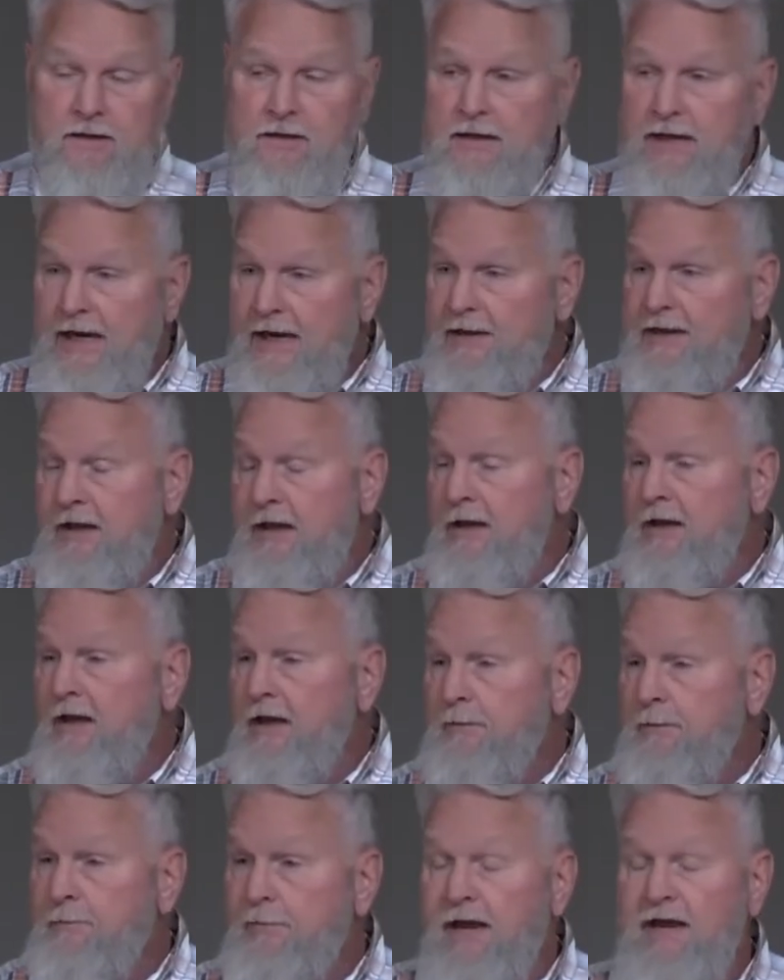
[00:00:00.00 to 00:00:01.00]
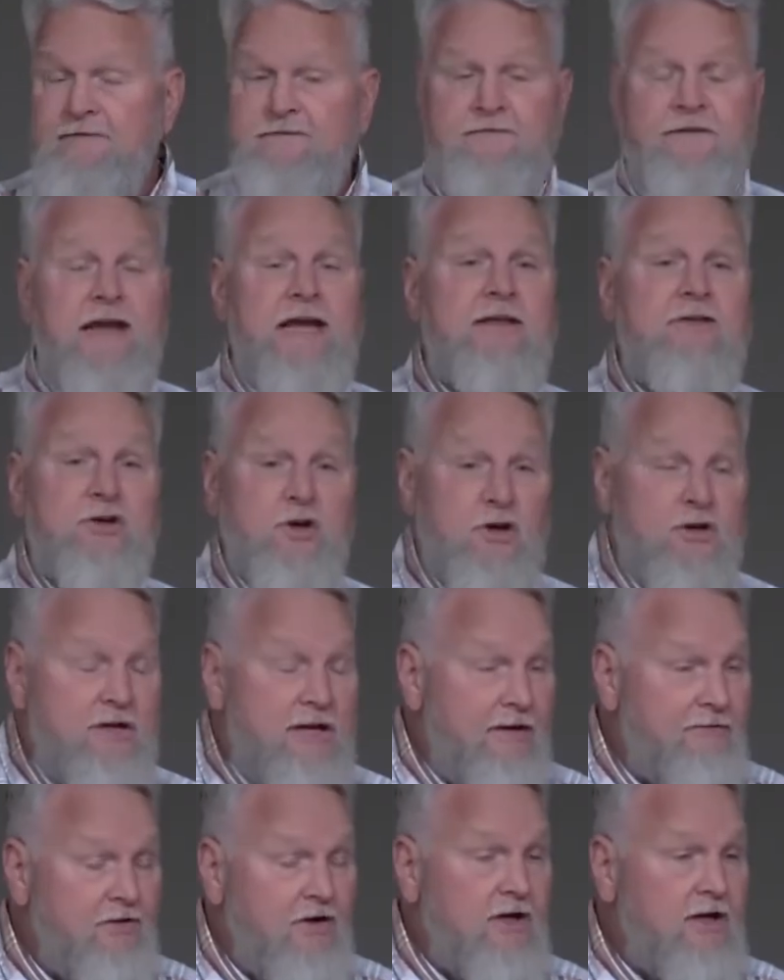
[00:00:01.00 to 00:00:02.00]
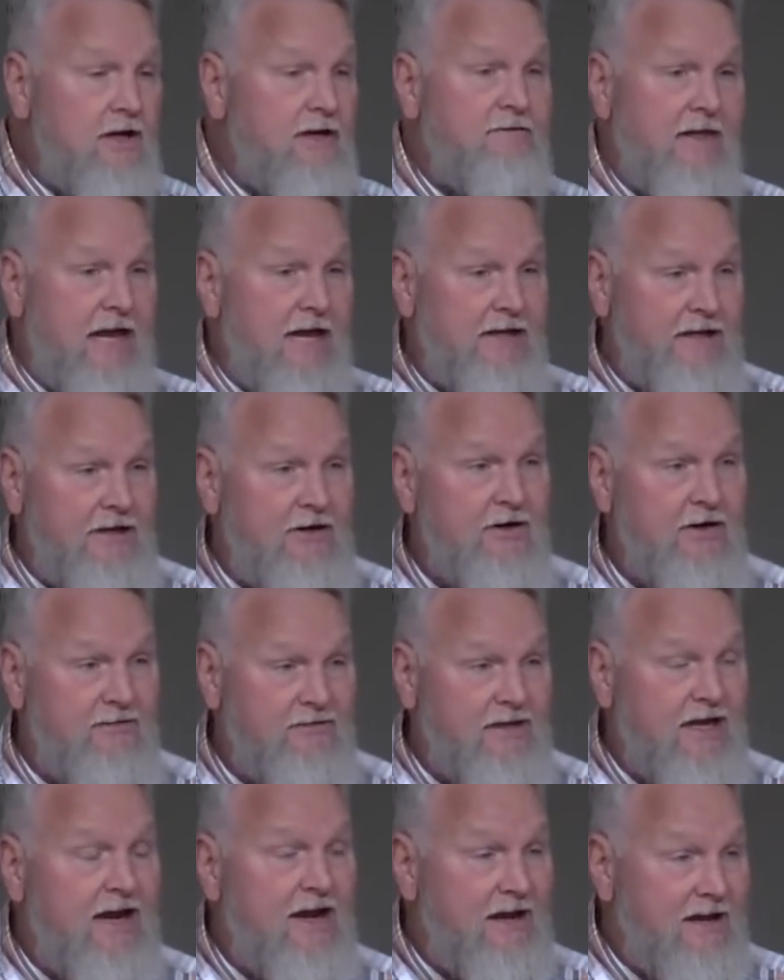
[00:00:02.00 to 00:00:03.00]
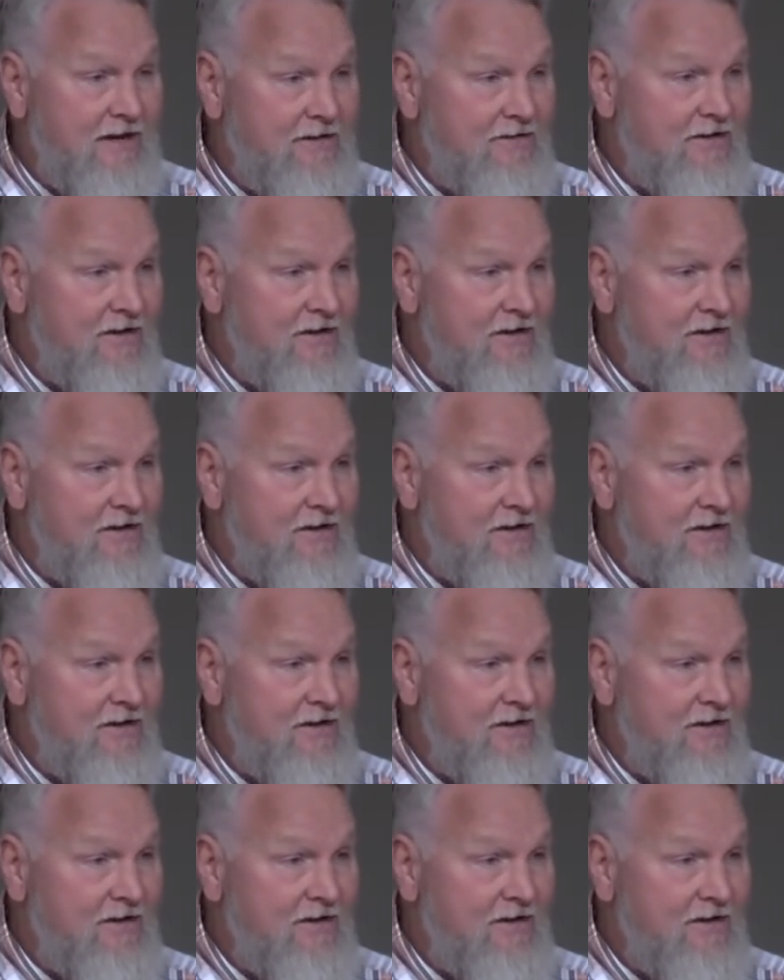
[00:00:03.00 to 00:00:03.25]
And they, by faith, could never give that year of tithe.